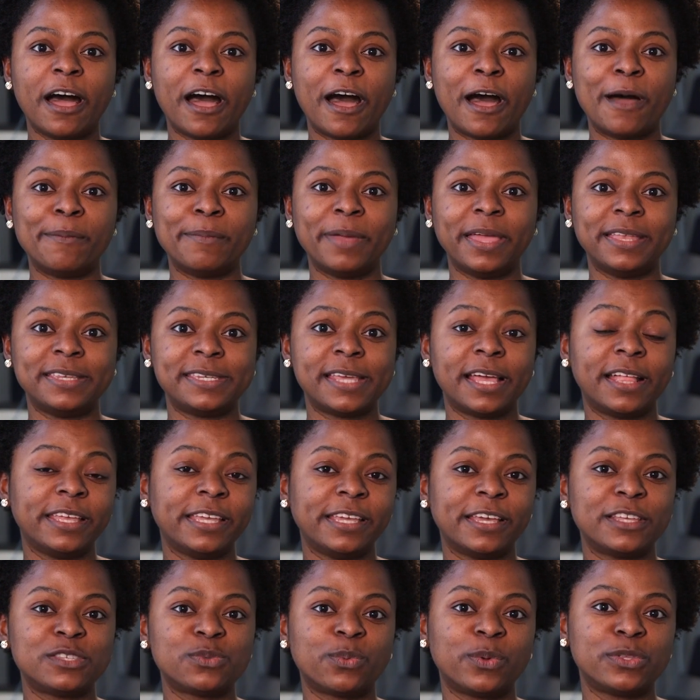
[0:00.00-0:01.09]
um, and
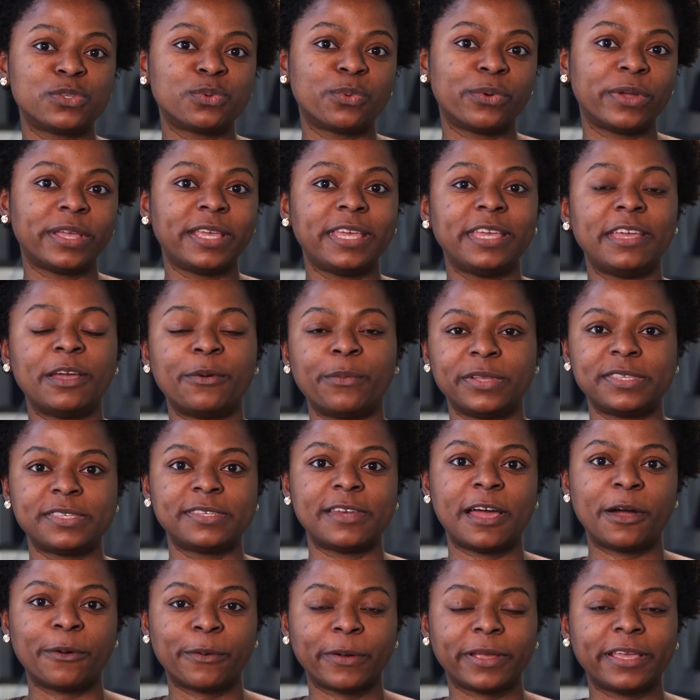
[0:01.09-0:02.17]
telling us what's working and what's
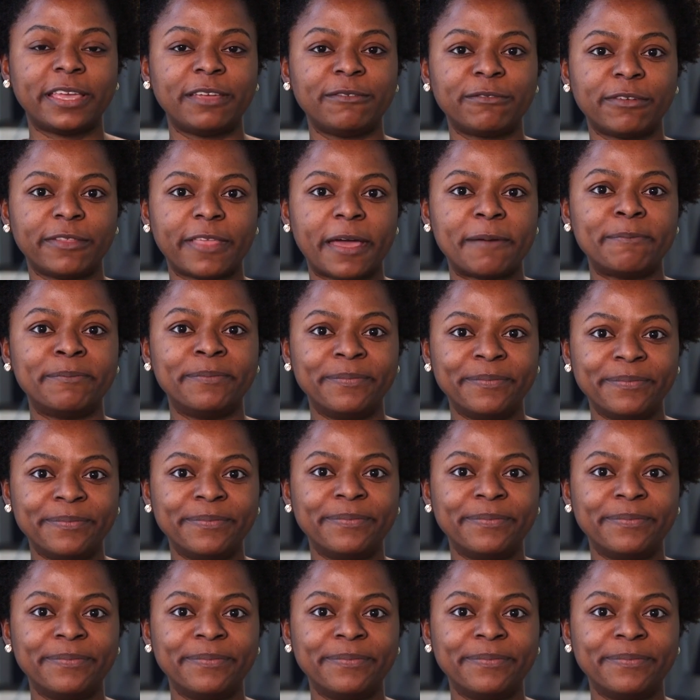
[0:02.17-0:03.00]
not working for them.